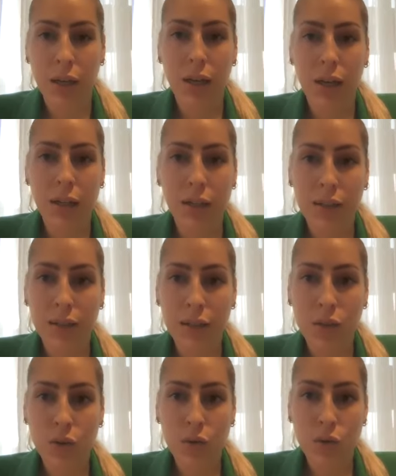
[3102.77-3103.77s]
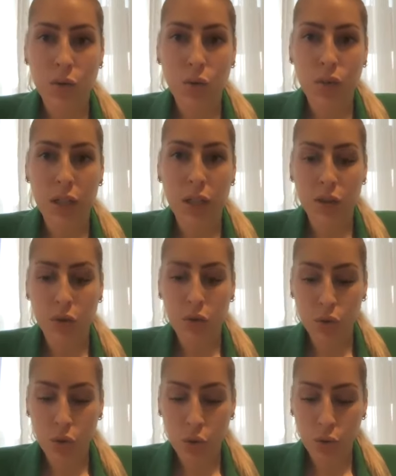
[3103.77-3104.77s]
Anything that you do that
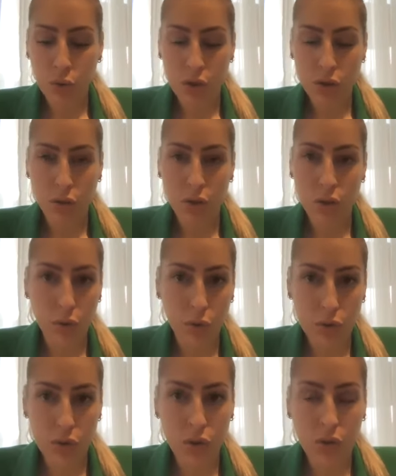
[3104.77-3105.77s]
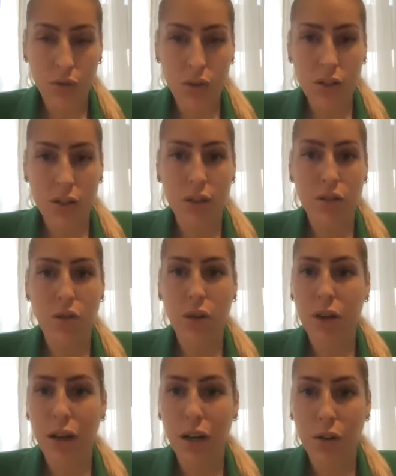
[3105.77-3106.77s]
you host on your own service that is
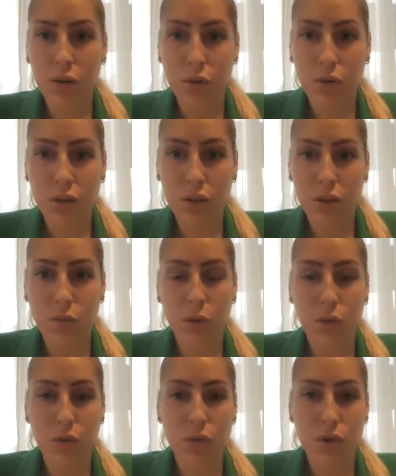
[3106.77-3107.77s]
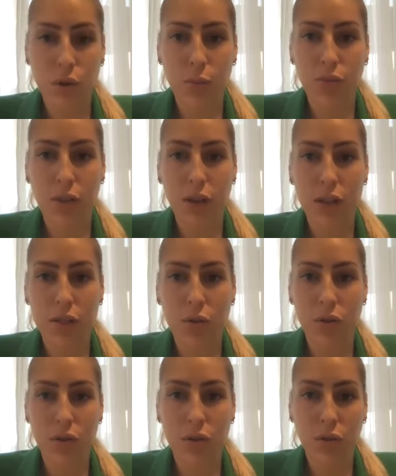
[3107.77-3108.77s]
not cloud hosted, because Shopify is on